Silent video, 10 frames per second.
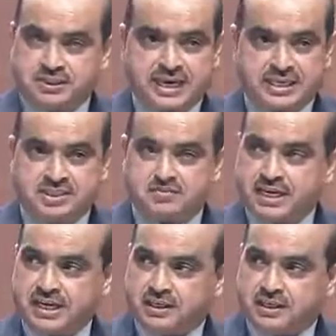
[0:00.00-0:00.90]
That is
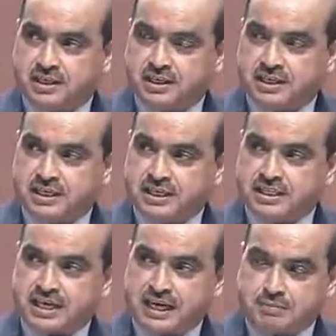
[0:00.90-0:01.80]
why in
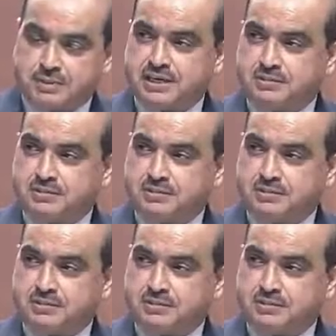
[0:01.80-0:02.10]
the capital